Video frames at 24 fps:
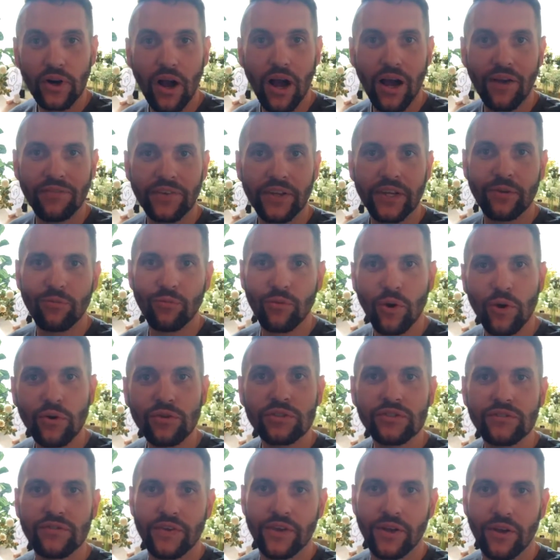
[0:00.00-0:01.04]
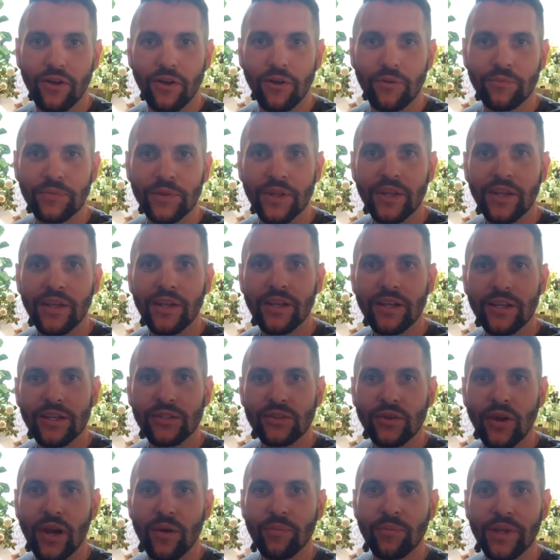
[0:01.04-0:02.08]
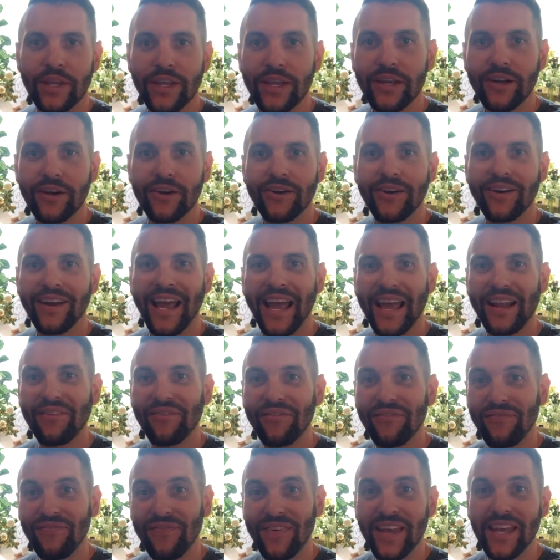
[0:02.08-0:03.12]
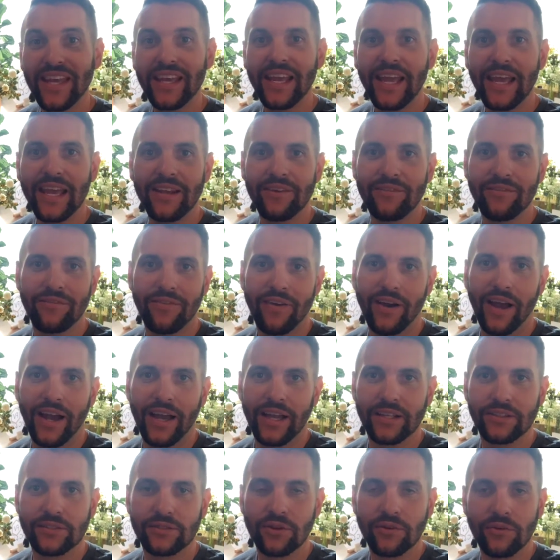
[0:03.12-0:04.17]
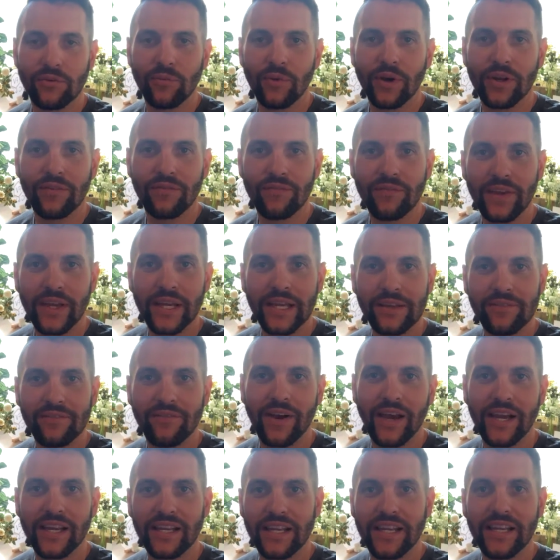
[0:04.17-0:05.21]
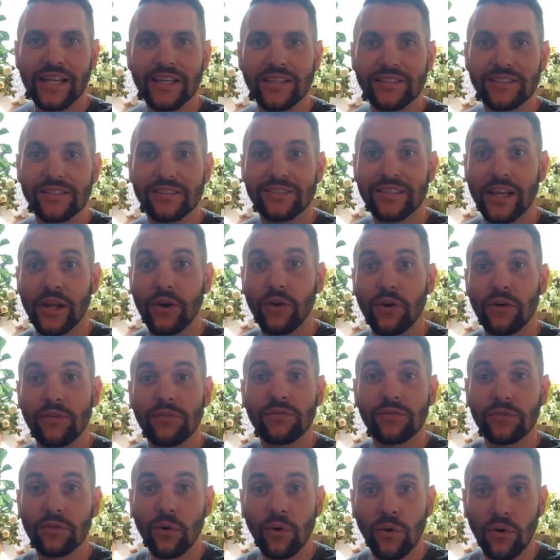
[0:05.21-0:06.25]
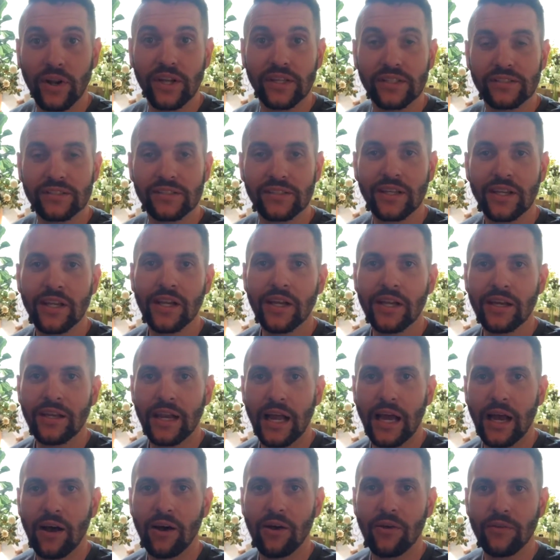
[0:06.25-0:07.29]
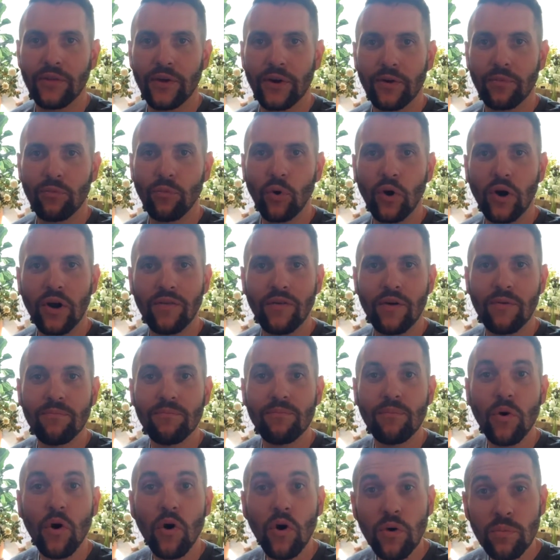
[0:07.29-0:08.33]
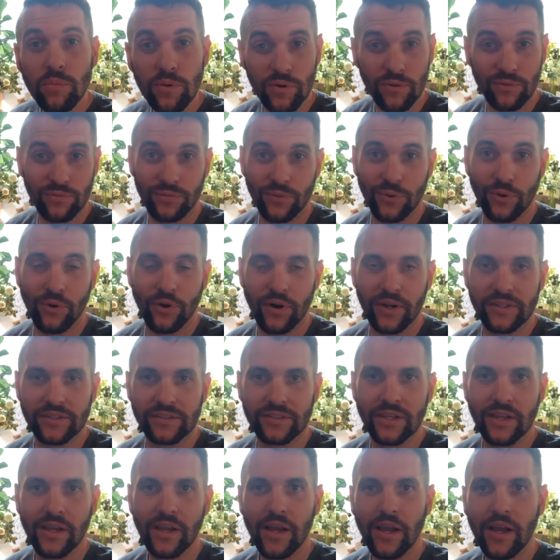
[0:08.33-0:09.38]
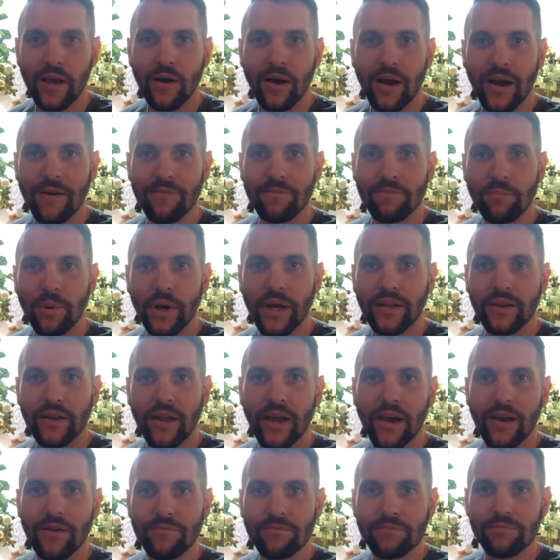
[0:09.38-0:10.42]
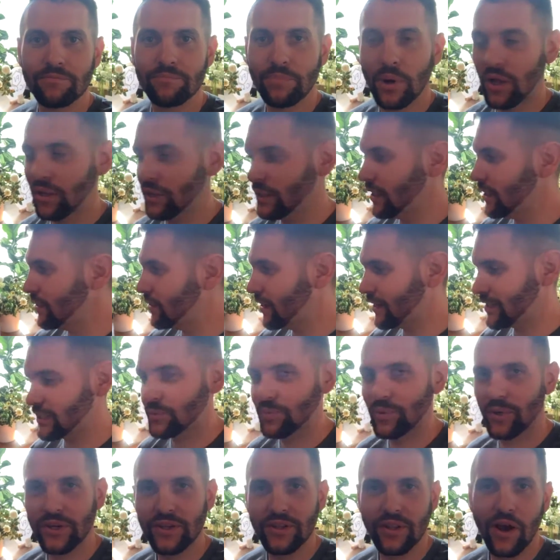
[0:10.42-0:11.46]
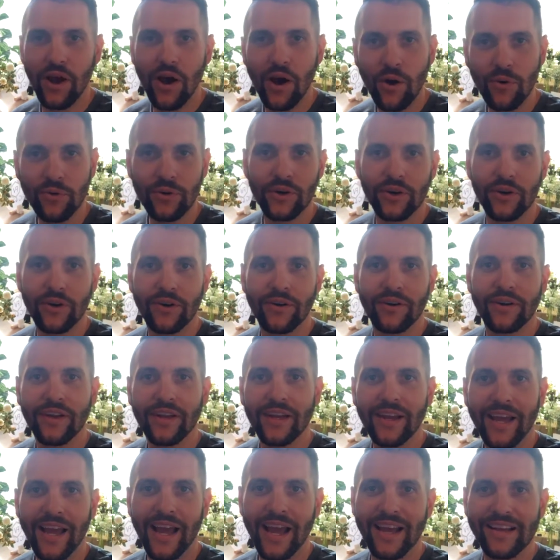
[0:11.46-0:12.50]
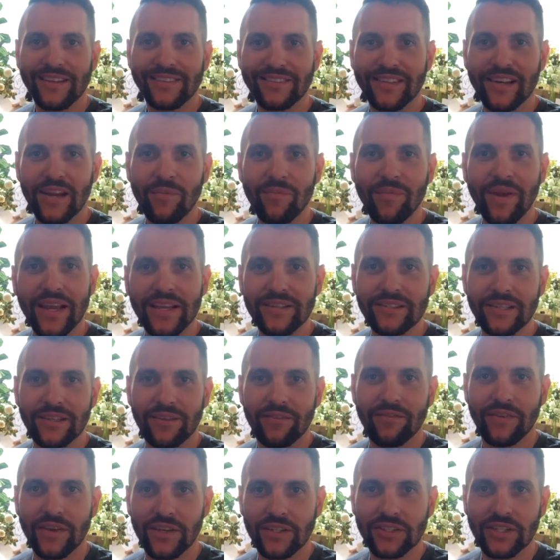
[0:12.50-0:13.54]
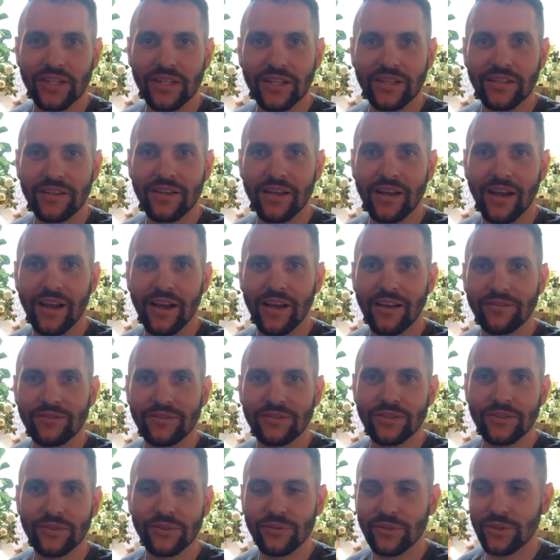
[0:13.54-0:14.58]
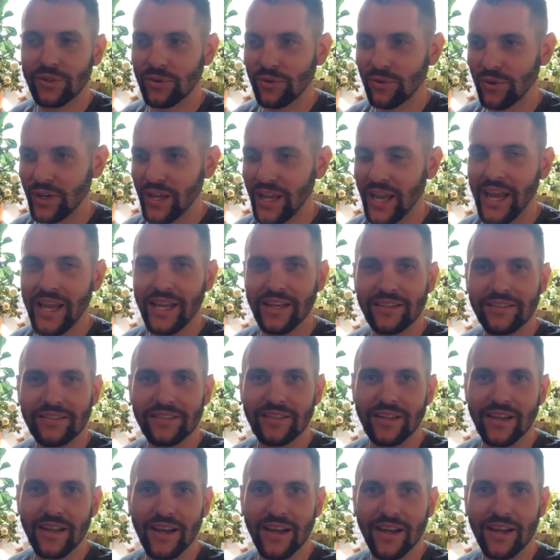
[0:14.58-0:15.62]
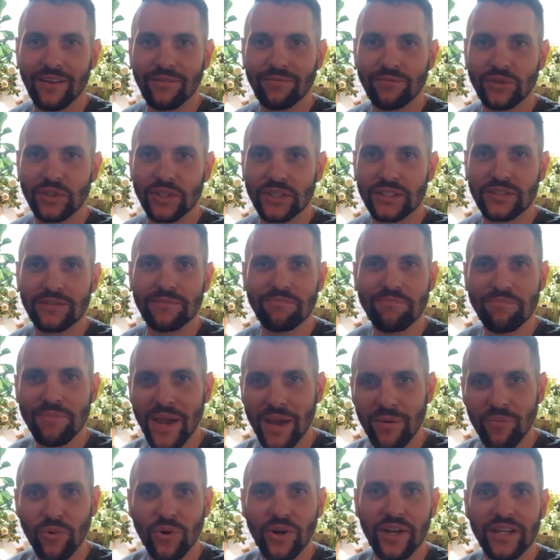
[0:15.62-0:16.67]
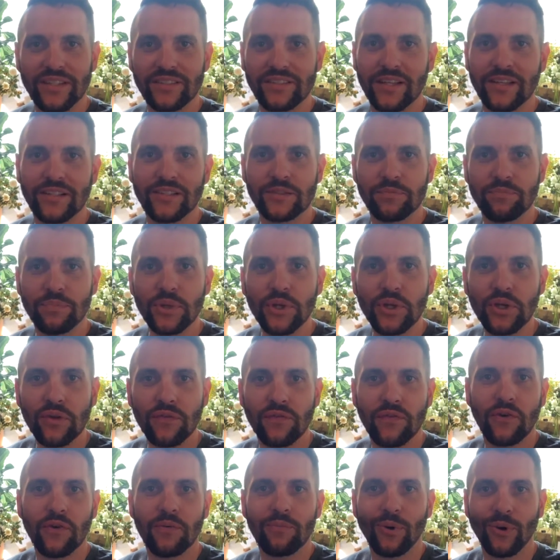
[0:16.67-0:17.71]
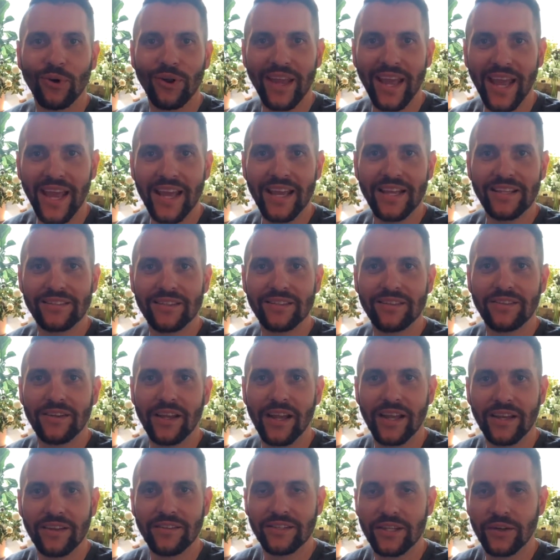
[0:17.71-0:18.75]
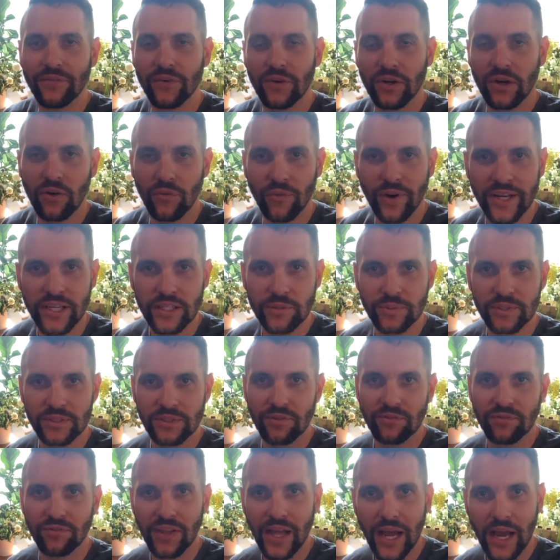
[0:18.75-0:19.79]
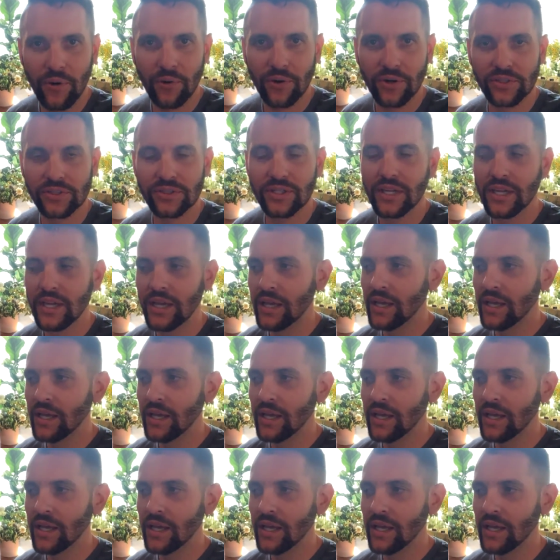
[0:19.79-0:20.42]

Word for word: Coffee in Roseville so I'm here at Fig and Vine. So what Fig and Vine is, is they are a florist. Now they're more of a mobile florist, uh, but um, Paulina Duxbury, the owner, has an amazing vision uh, to create uh, just memories and just beautiful bouquets and, and different arrangements of flowers.